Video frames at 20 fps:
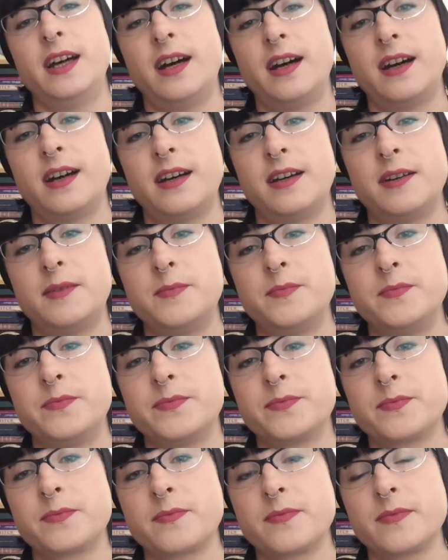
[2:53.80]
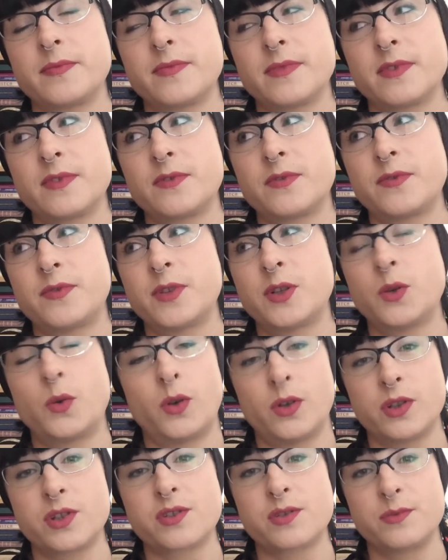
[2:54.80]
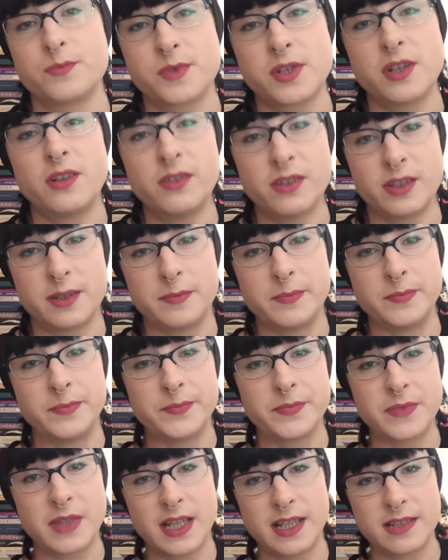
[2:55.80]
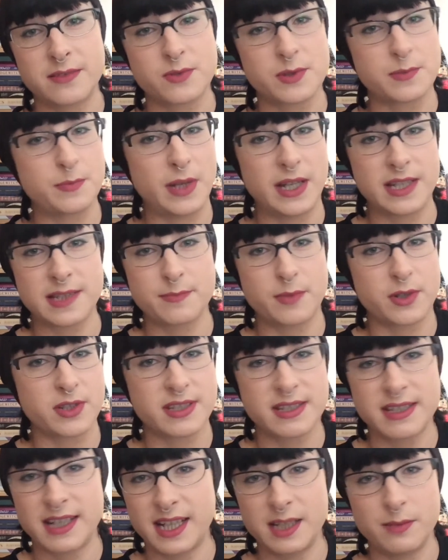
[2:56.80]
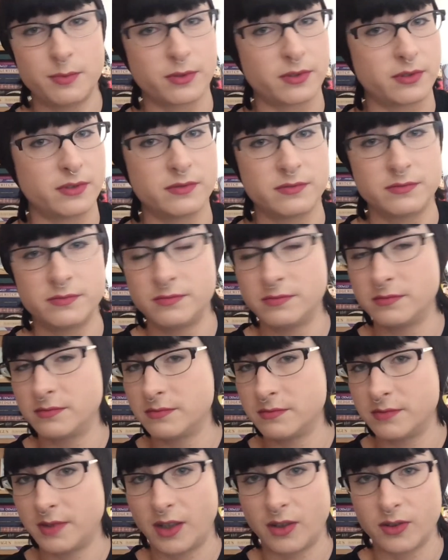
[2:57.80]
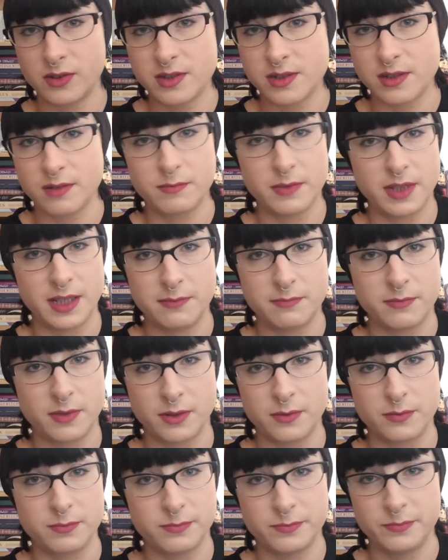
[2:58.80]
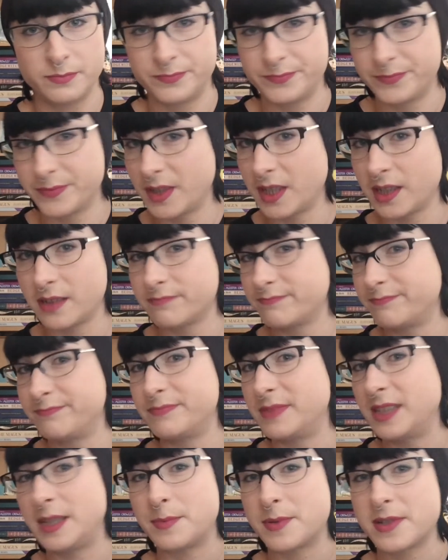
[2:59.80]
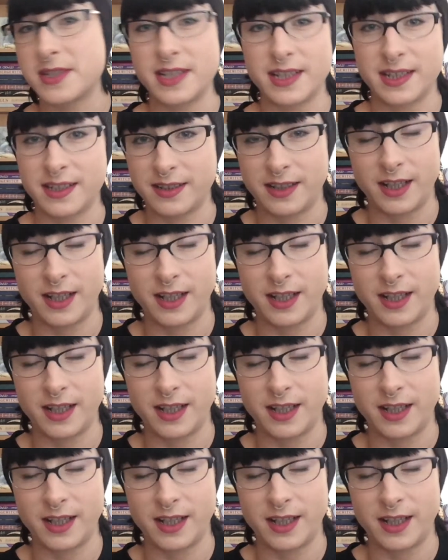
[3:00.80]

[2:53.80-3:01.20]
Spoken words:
for quite some time as my stable item in my lipstick